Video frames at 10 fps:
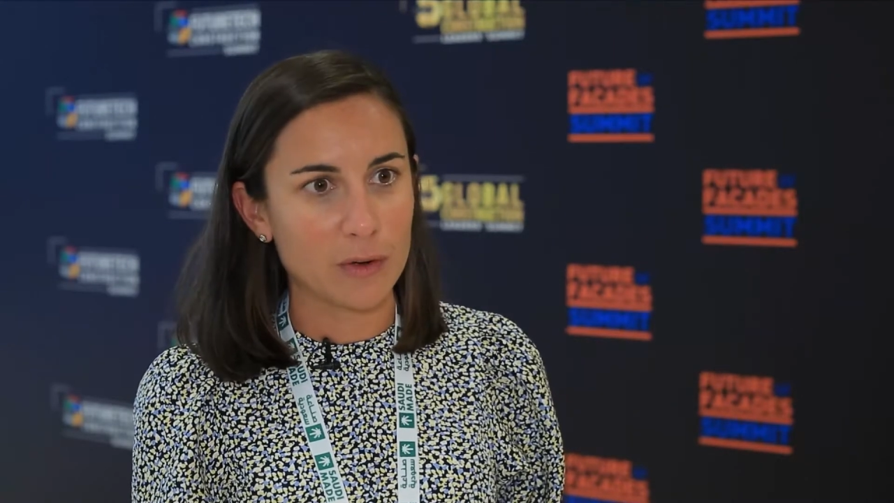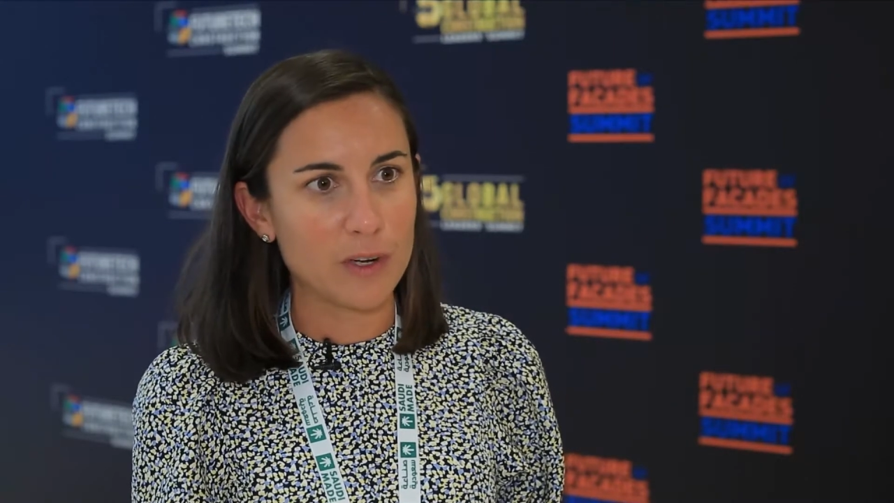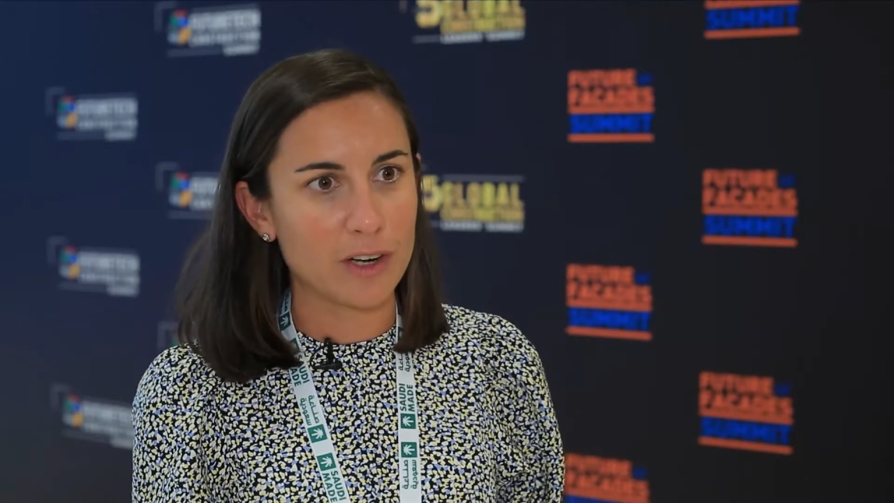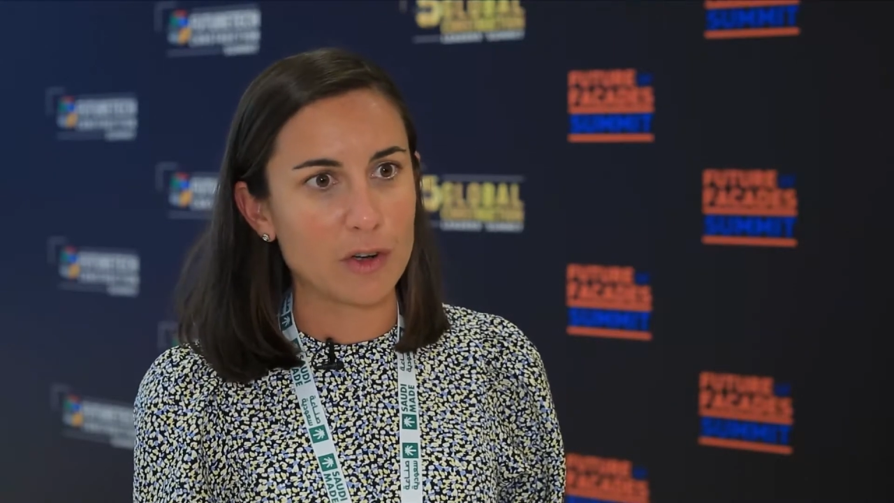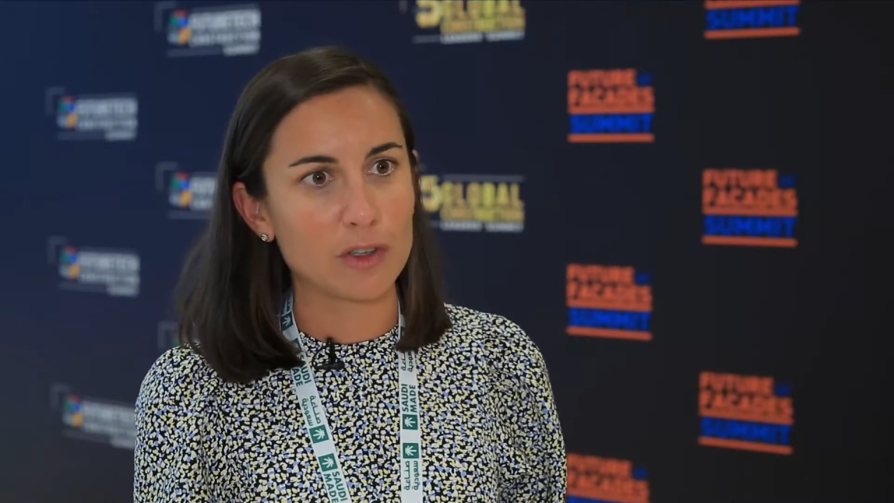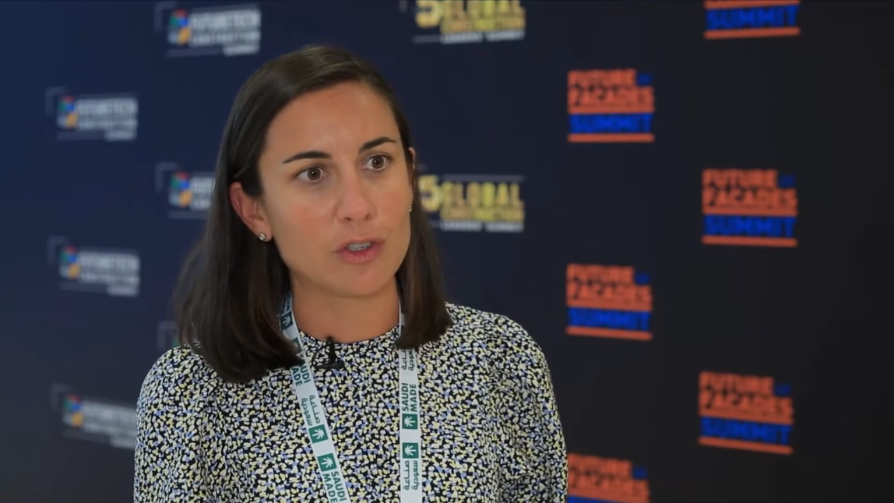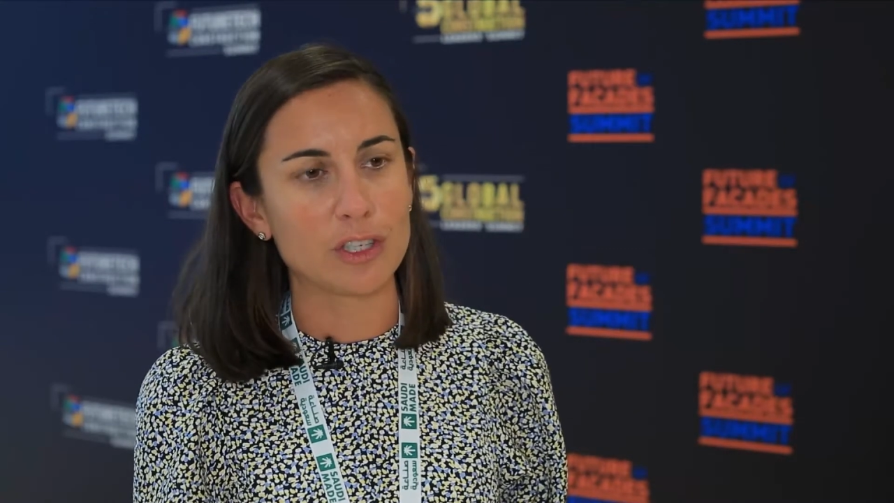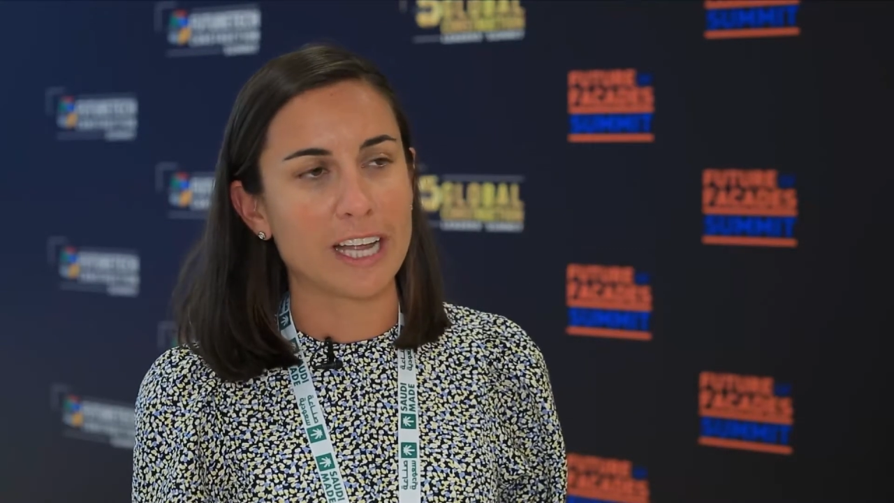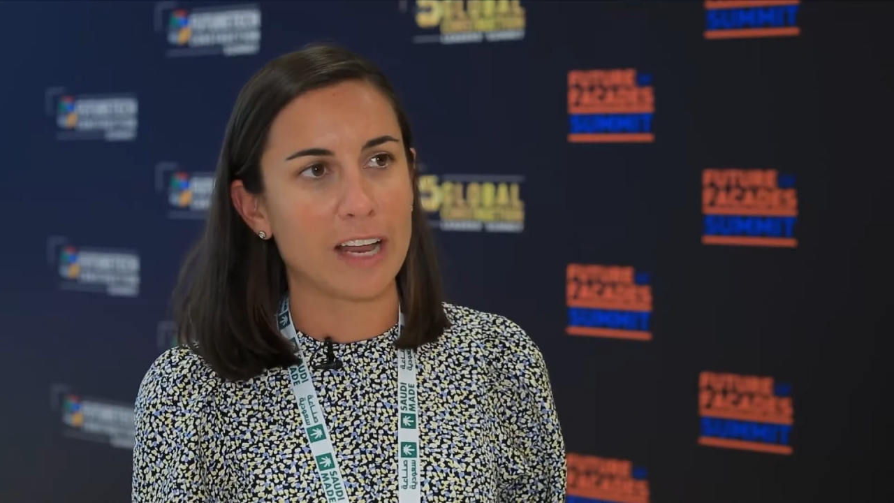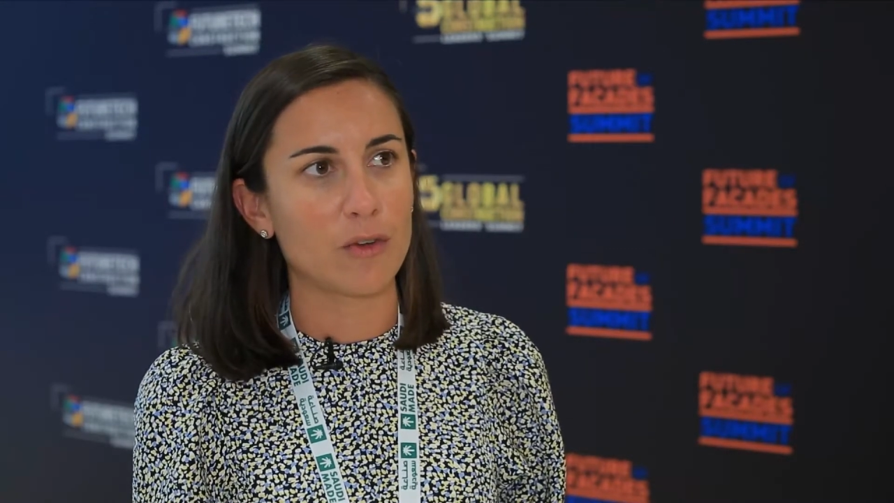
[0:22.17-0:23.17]
We are not
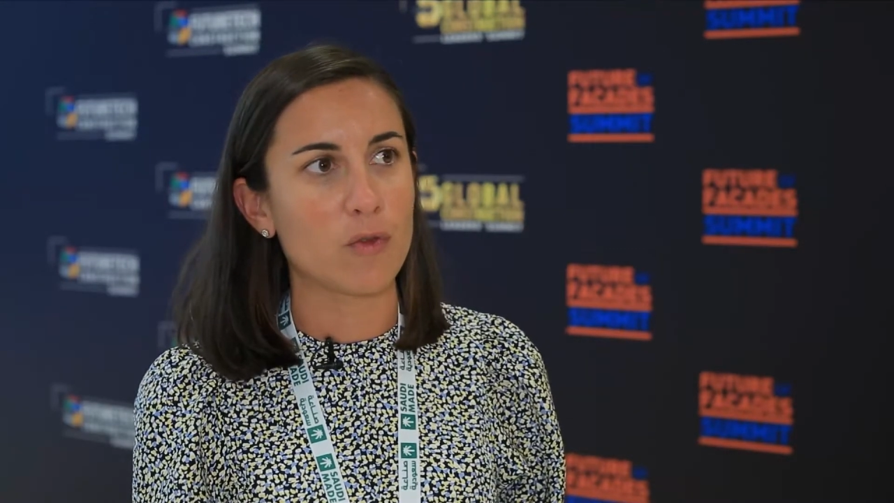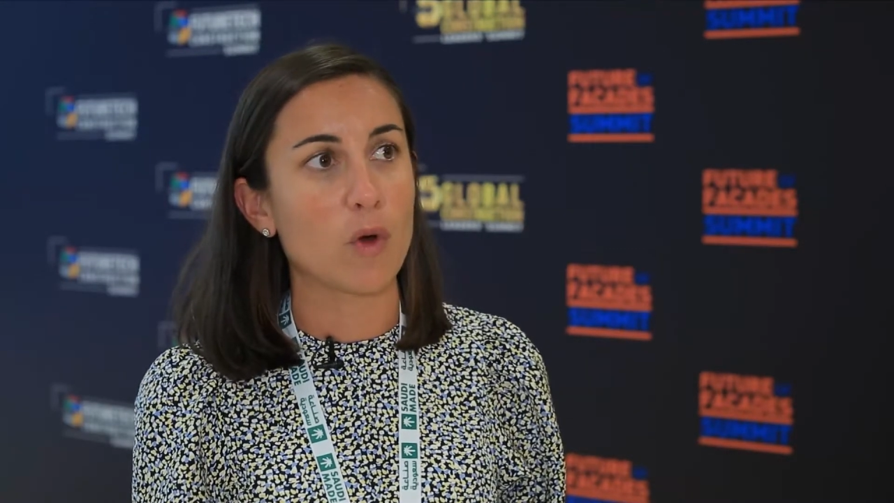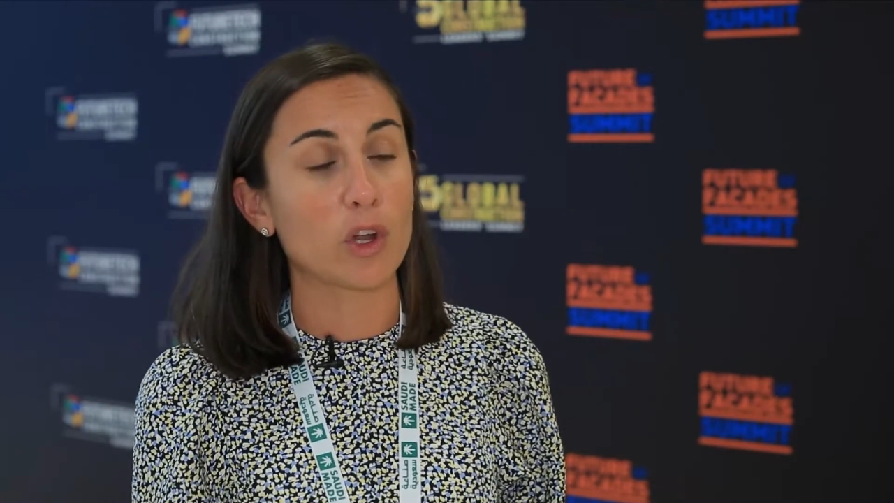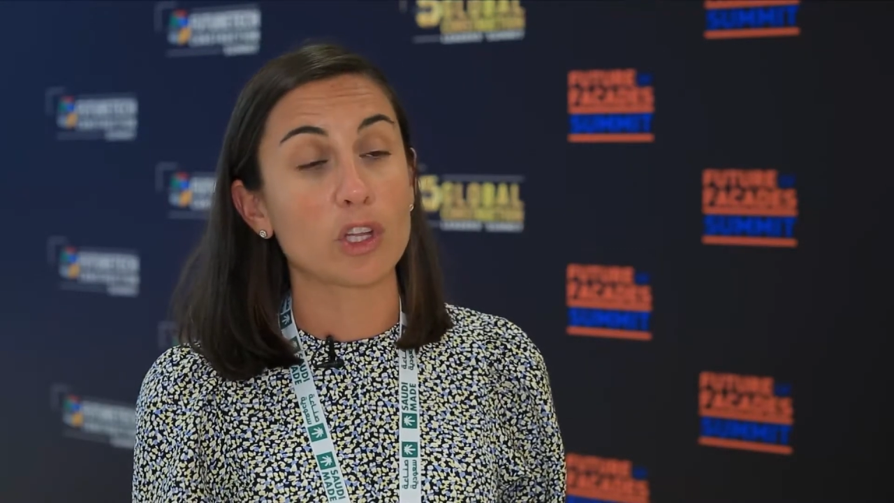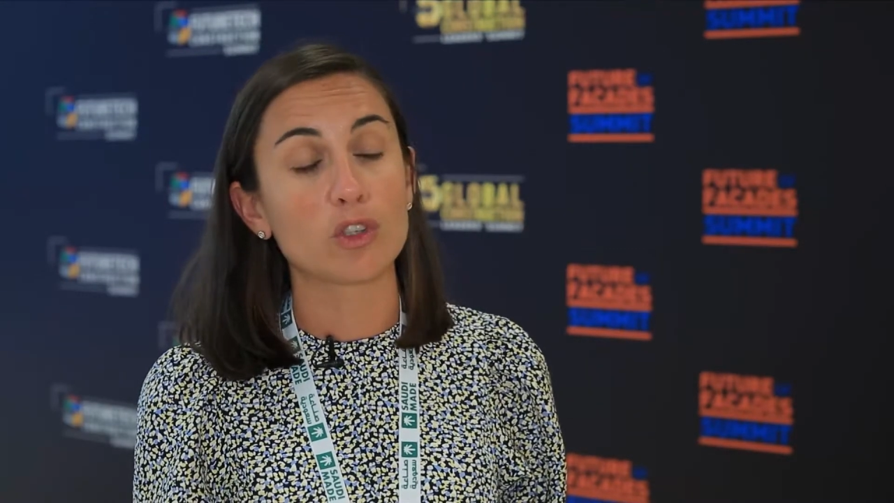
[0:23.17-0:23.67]
kind of working